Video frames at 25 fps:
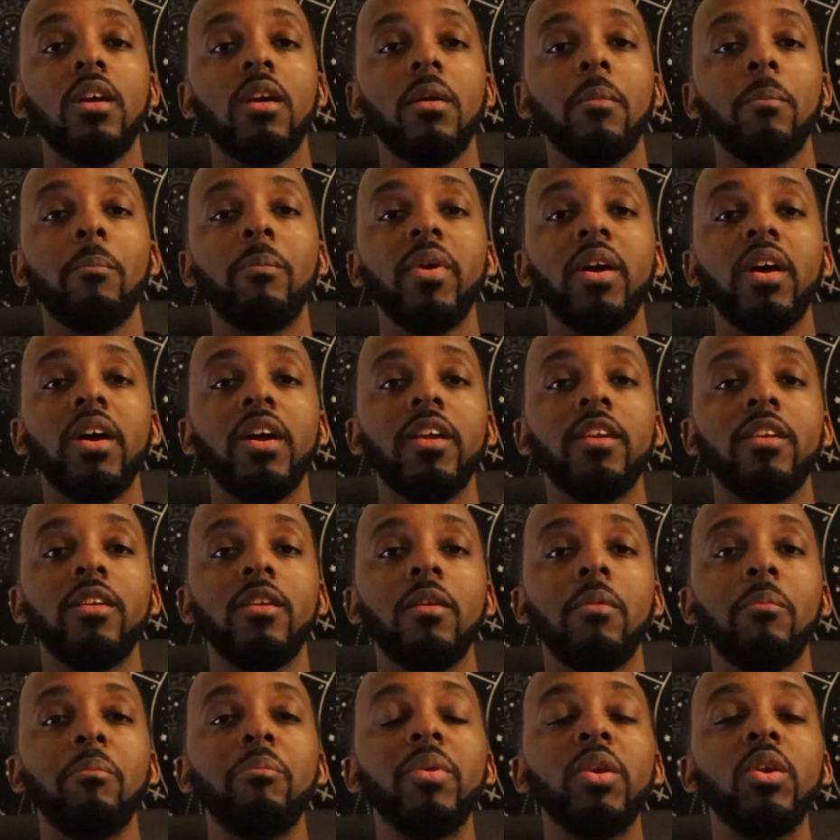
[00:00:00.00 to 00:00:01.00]

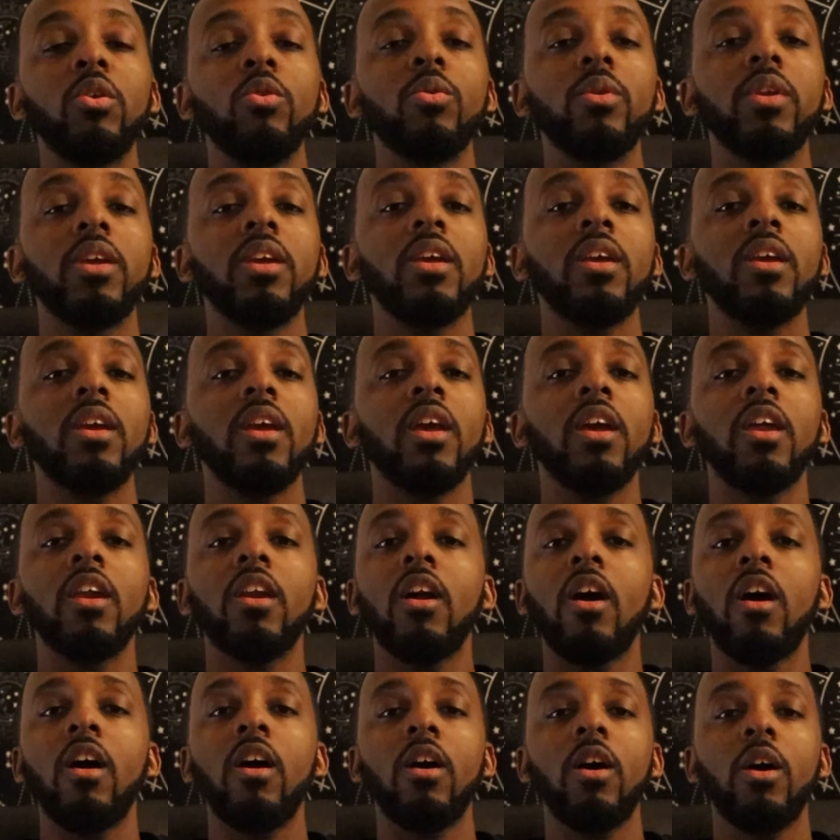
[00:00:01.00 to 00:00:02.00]
but beauty in
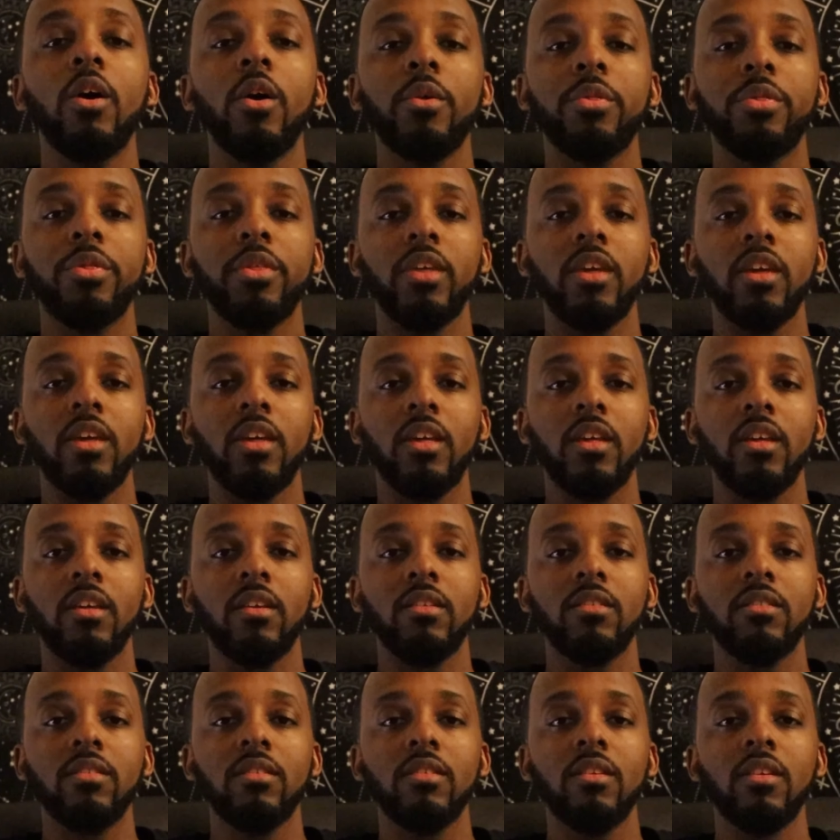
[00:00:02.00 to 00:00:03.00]
all
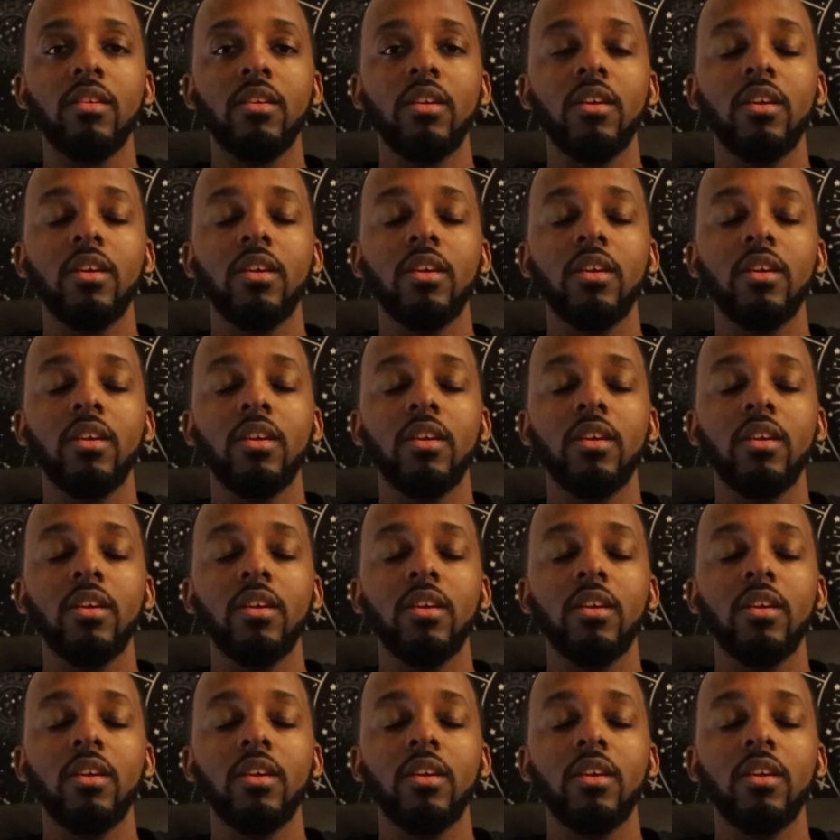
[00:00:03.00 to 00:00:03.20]
things.